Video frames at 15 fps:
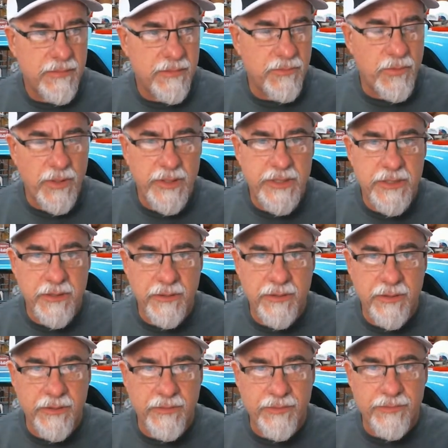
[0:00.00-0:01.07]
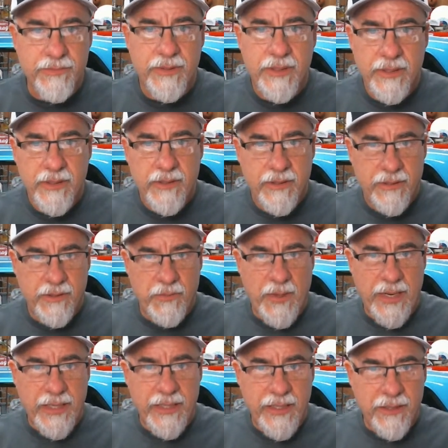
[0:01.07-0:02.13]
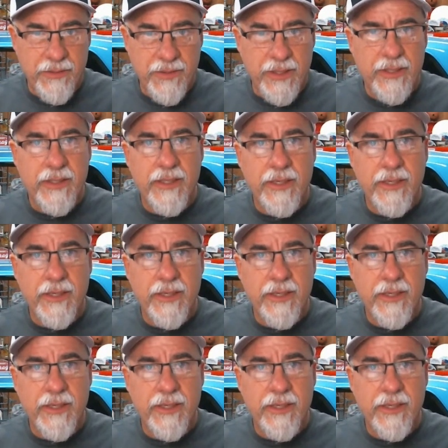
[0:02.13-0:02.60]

The Willys, the Wagoneer thing,